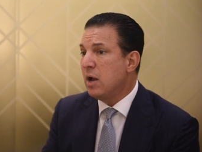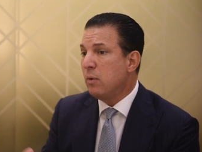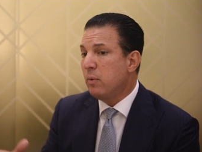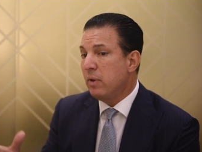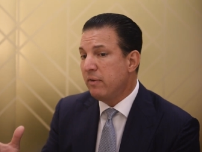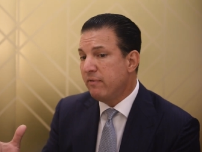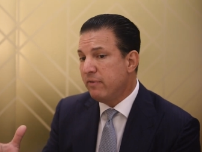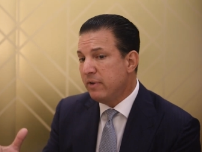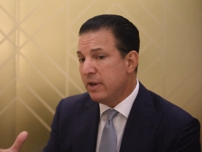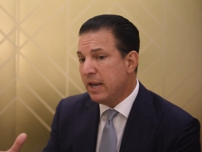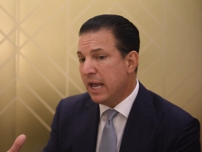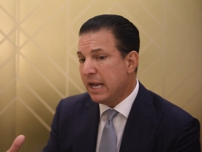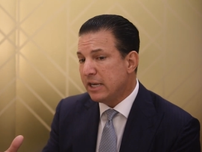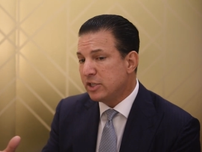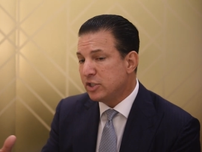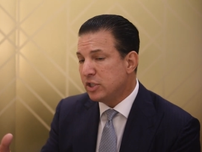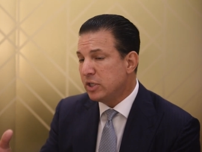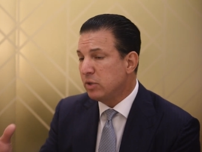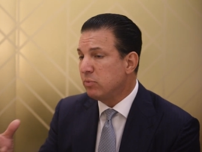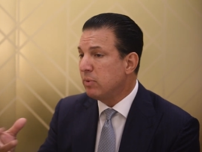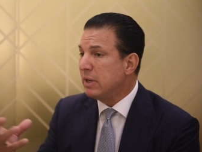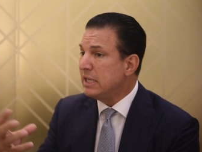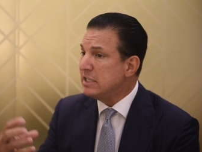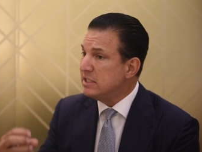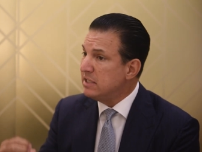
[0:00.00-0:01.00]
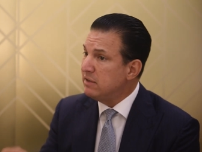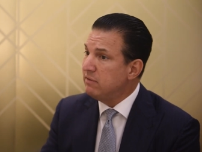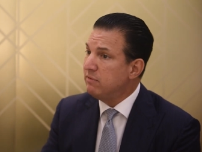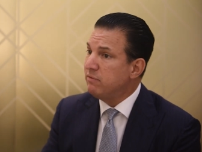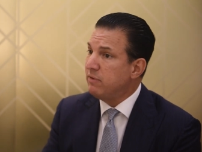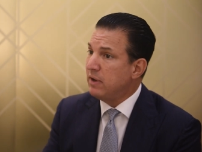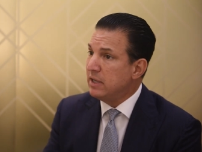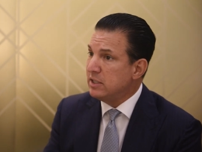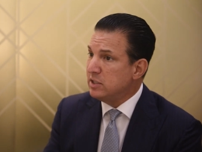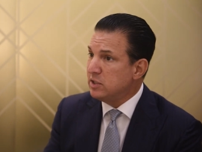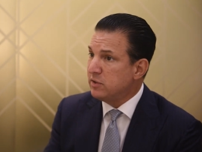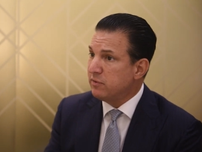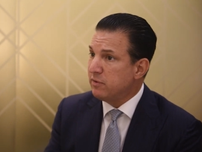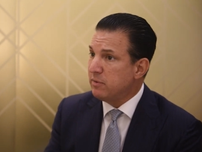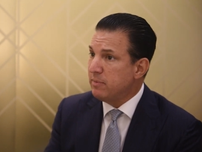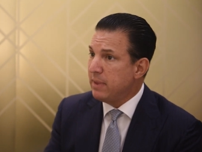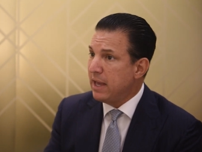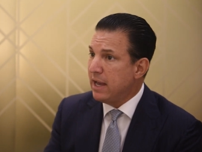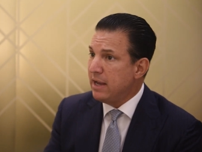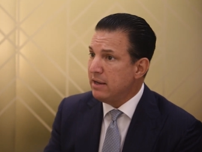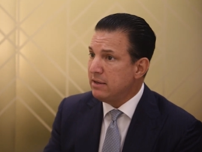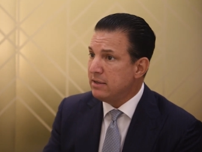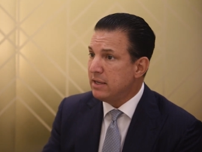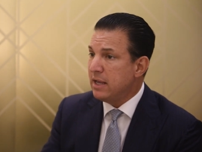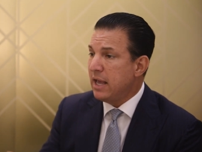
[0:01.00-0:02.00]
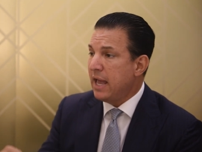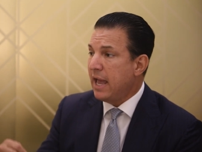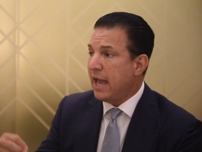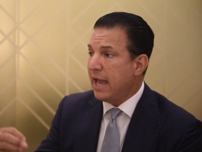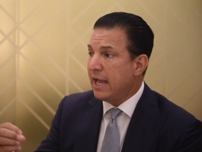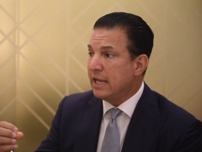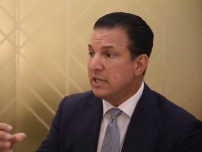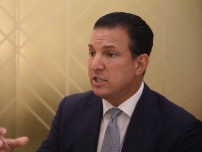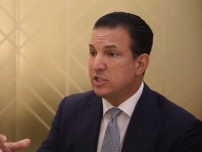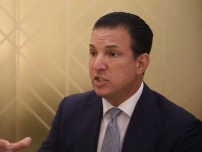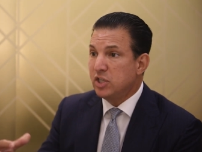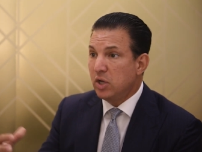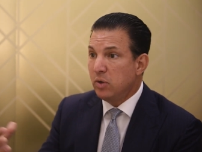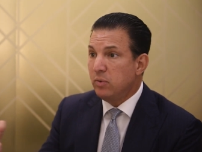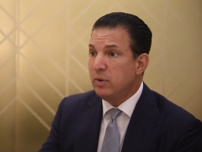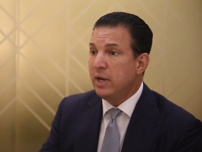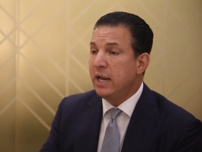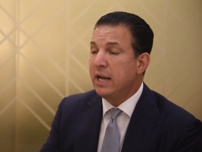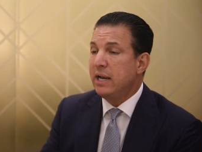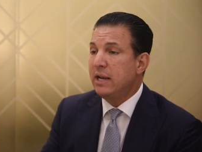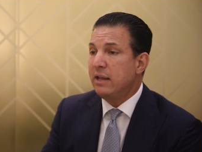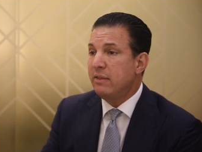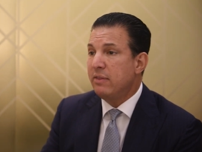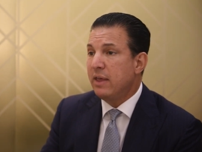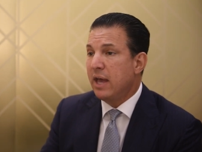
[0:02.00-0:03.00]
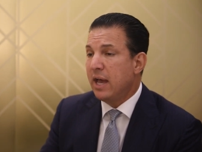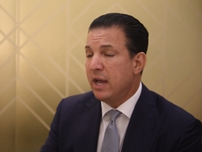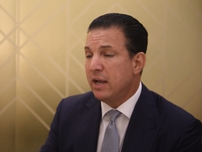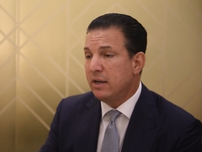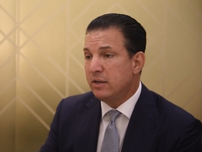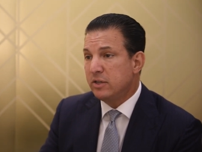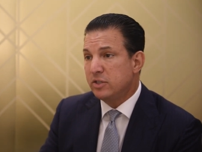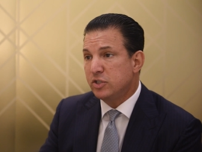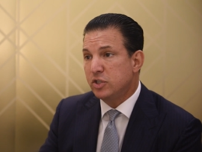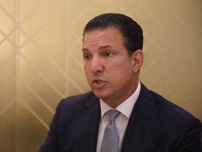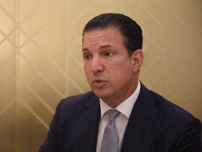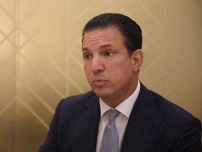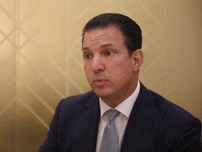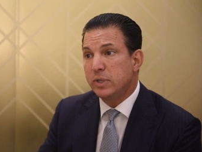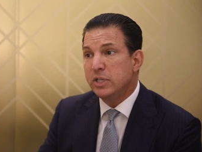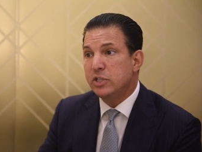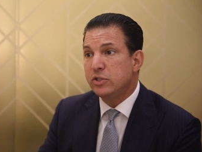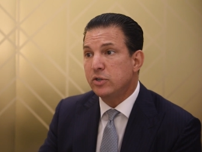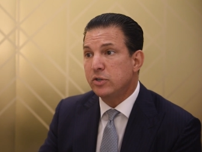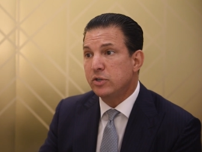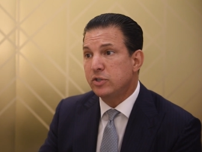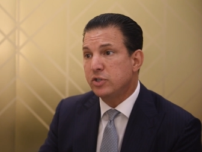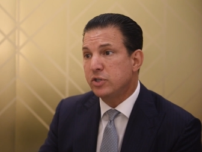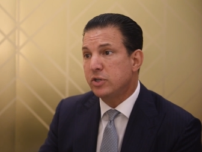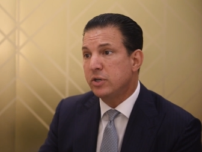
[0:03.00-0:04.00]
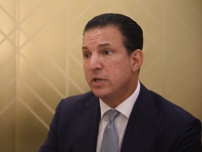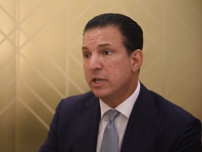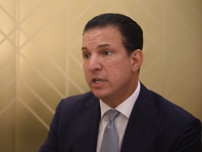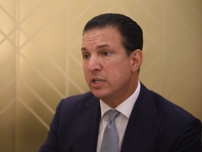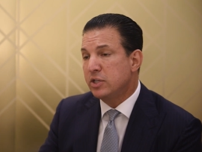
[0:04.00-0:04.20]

we've been actually raising funds from that and donating that to research.